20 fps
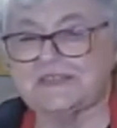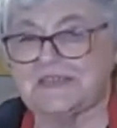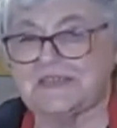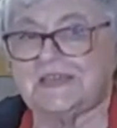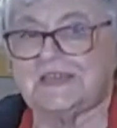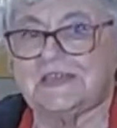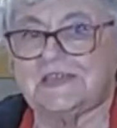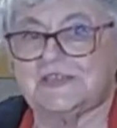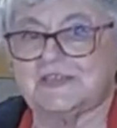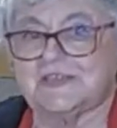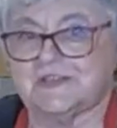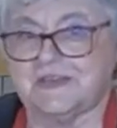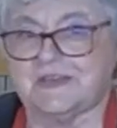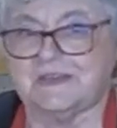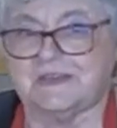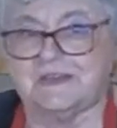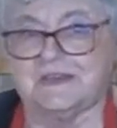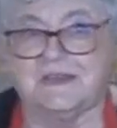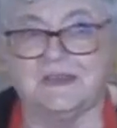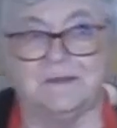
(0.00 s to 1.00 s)
to see each
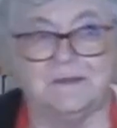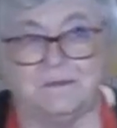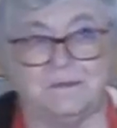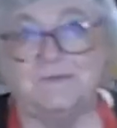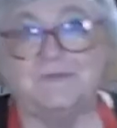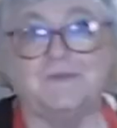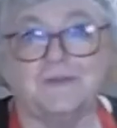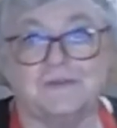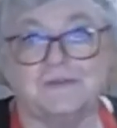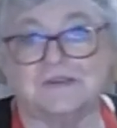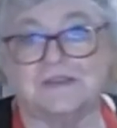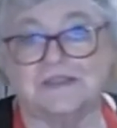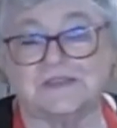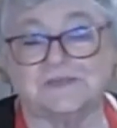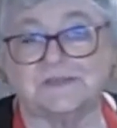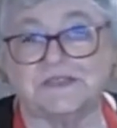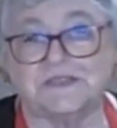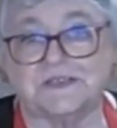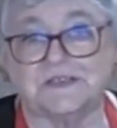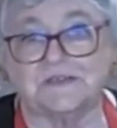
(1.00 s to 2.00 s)
other before
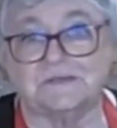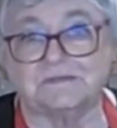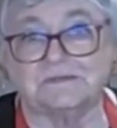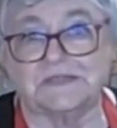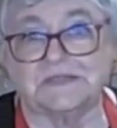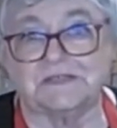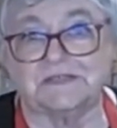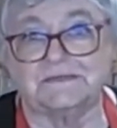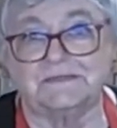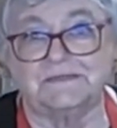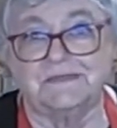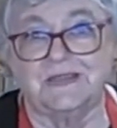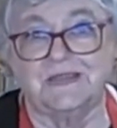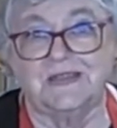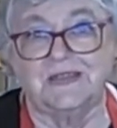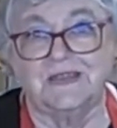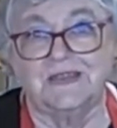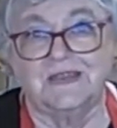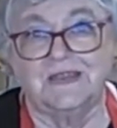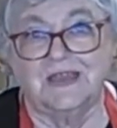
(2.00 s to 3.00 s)
Christmas comes.
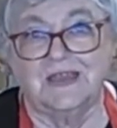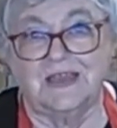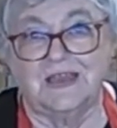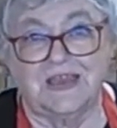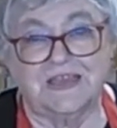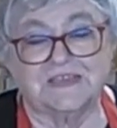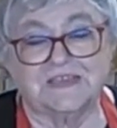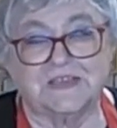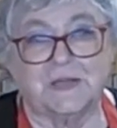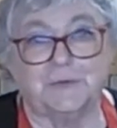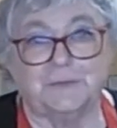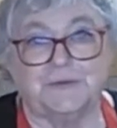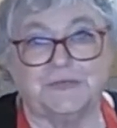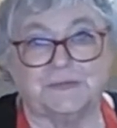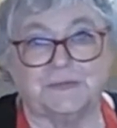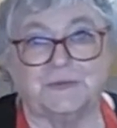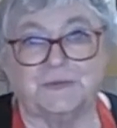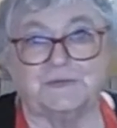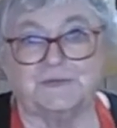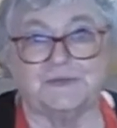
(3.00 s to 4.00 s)
Let's hope
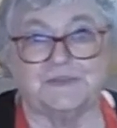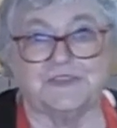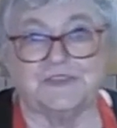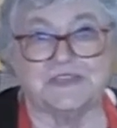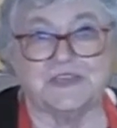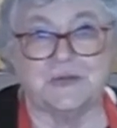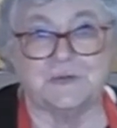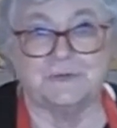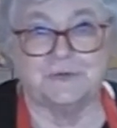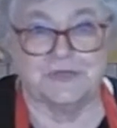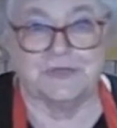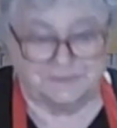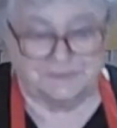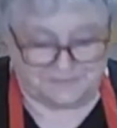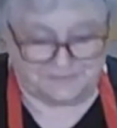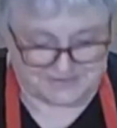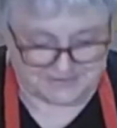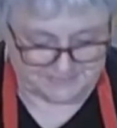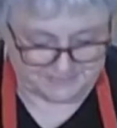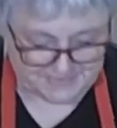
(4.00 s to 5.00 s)
it's before the snow
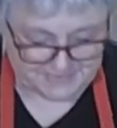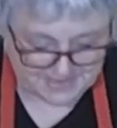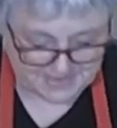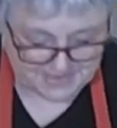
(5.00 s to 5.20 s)
comes.